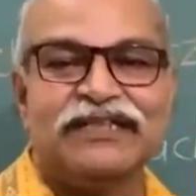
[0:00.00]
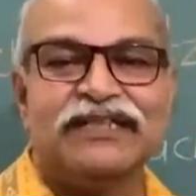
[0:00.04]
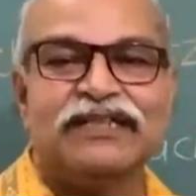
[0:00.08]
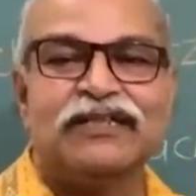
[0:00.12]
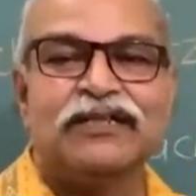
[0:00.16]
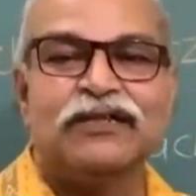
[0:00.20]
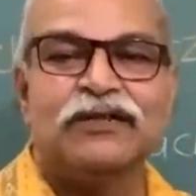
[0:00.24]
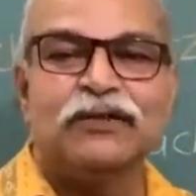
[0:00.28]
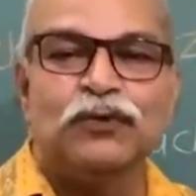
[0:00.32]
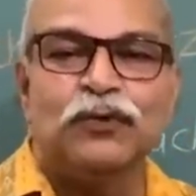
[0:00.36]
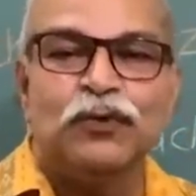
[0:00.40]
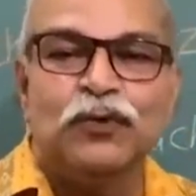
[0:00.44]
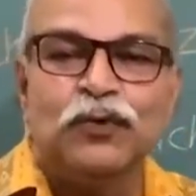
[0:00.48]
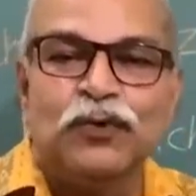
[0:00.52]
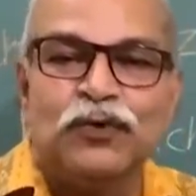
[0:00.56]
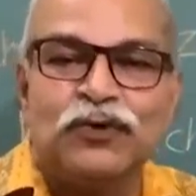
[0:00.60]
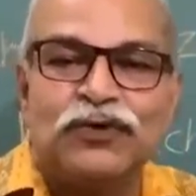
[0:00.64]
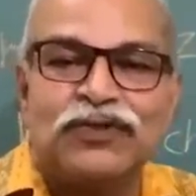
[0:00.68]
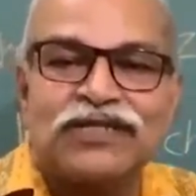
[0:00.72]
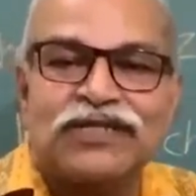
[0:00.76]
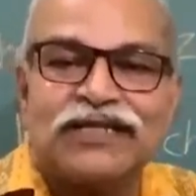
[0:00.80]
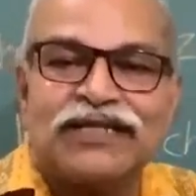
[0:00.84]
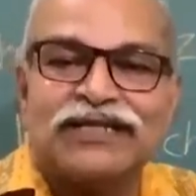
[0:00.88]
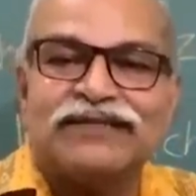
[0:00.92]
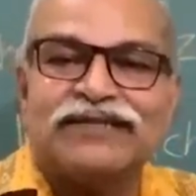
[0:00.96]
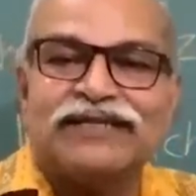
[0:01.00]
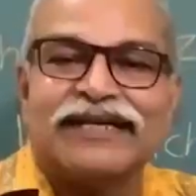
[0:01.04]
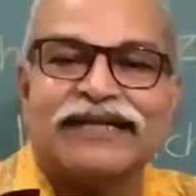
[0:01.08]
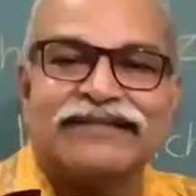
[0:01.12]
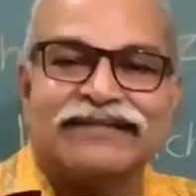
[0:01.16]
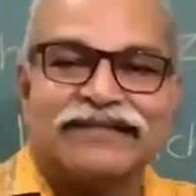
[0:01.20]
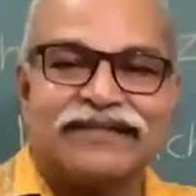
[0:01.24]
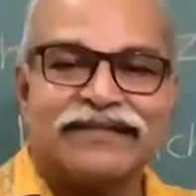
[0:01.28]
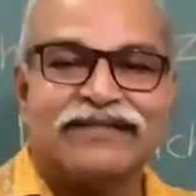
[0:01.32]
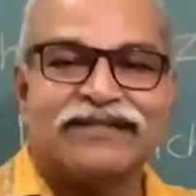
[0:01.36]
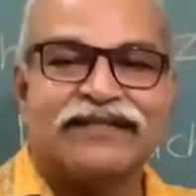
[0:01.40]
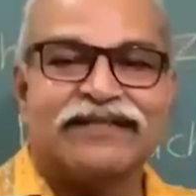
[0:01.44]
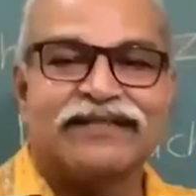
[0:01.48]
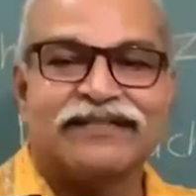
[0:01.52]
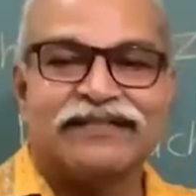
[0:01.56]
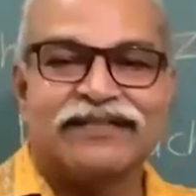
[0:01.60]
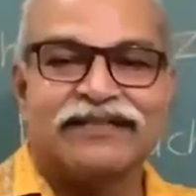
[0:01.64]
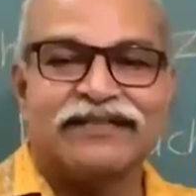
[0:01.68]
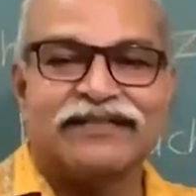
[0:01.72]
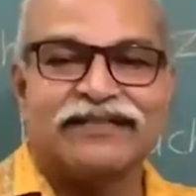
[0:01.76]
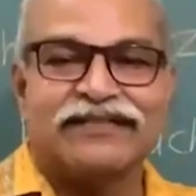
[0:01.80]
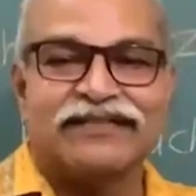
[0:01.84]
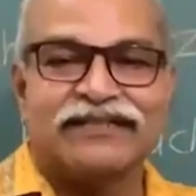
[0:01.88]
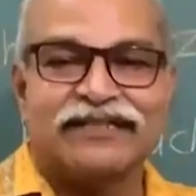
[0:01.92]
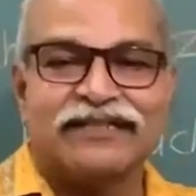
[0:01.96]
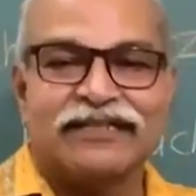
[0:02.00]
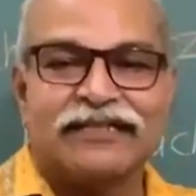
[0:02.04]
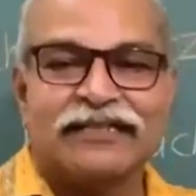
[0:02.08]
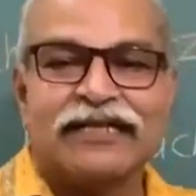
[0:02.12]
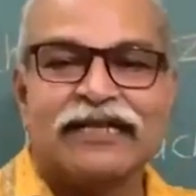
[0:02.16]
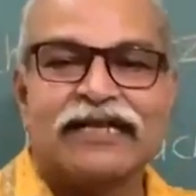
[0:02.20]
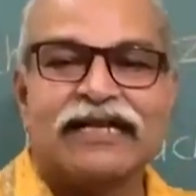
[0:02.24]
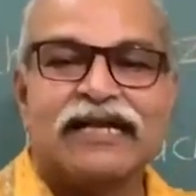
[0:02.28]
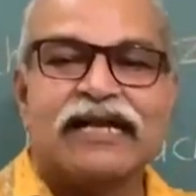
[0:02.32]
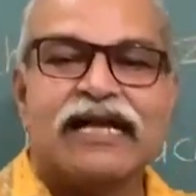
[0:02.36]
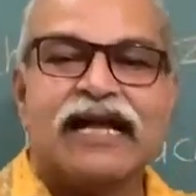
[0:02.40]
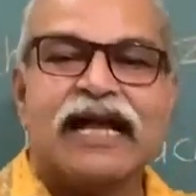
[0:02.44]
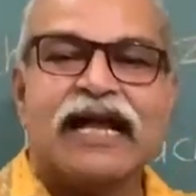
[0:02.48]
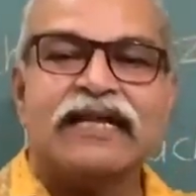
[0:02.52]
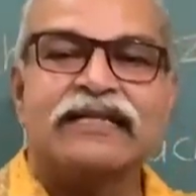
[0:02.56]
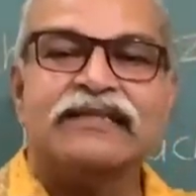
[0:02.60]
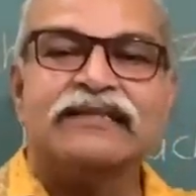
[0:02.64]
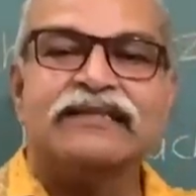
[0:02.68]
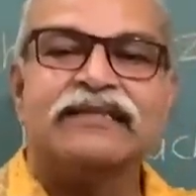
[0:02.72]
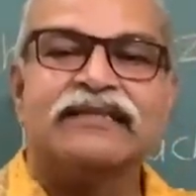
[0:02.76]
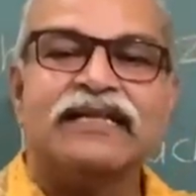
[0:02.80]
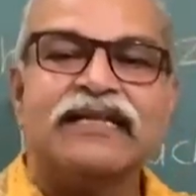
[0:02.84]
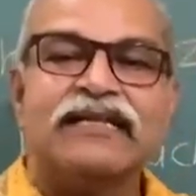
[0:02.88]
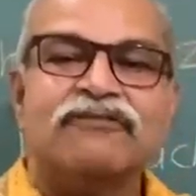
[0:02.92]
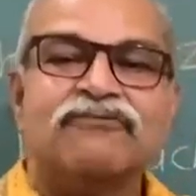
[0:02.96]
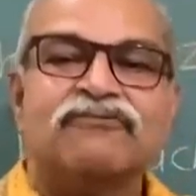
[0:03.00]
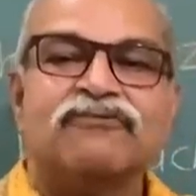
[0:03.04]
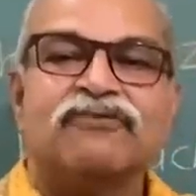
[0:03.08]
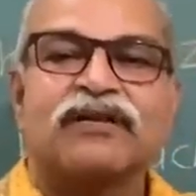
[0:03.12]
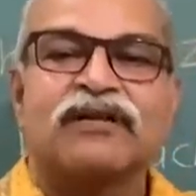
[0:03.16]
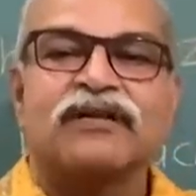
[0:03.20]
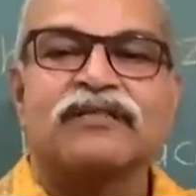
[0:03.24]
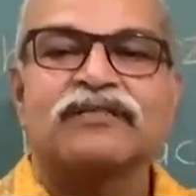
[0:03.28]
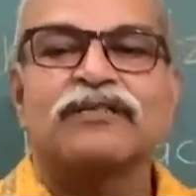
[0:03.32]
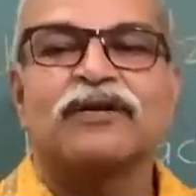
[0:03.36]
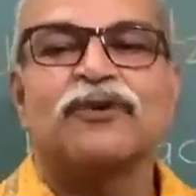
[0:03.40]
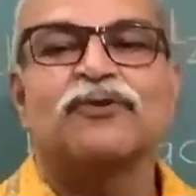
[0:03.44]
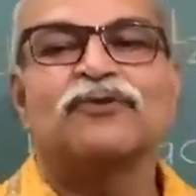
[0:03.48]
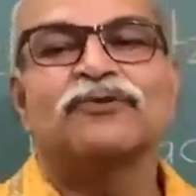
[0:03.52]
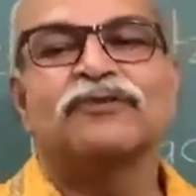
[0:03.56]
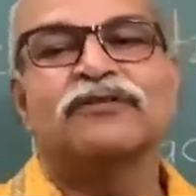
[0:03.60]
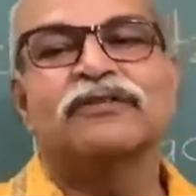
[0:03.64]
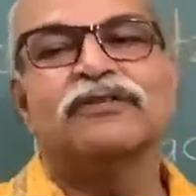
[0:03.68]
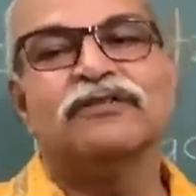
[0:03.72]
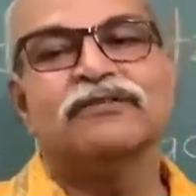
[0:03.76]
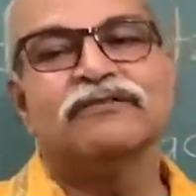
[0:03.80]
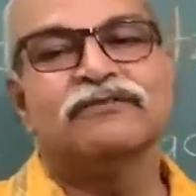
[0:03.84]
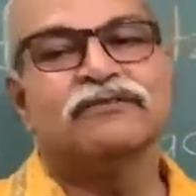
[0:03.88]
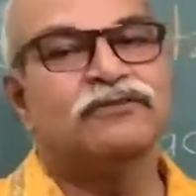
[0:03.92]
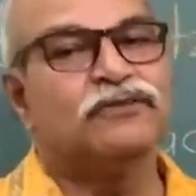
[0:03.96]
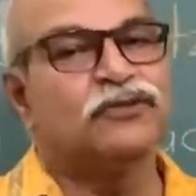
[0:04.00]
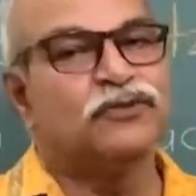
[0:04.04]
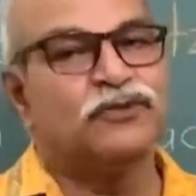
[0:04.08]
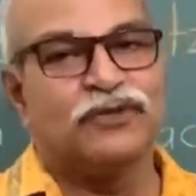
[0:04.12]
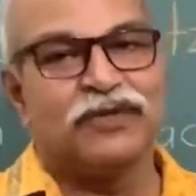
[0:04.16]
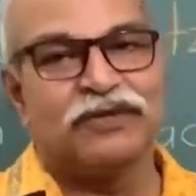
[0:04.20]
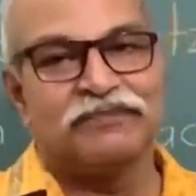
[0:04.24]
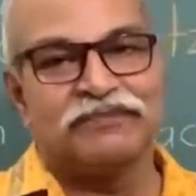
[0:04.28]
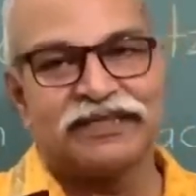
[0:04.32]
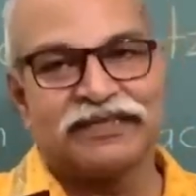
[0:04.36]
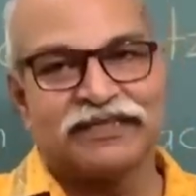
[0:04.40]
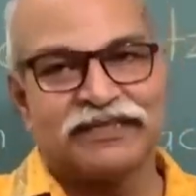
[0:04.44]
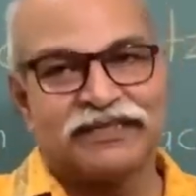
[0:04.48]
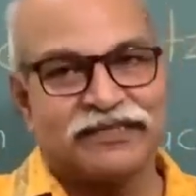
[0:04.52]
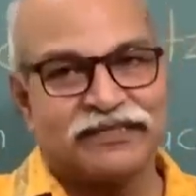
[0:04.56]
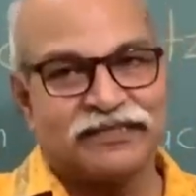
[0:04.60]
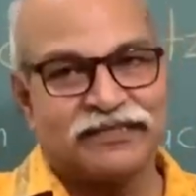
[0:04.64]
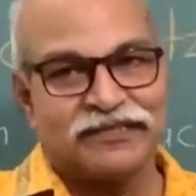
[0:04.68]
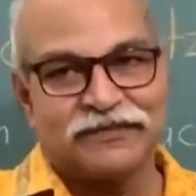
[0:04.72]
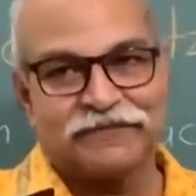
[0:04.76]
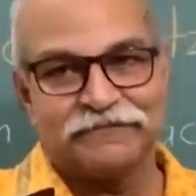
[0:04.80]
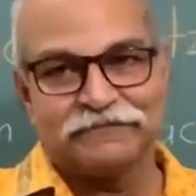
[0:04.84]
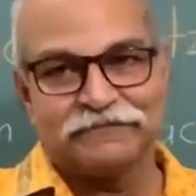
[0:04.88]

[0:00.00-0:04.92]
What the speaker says: includes in the existing theory and then works out the usual methods.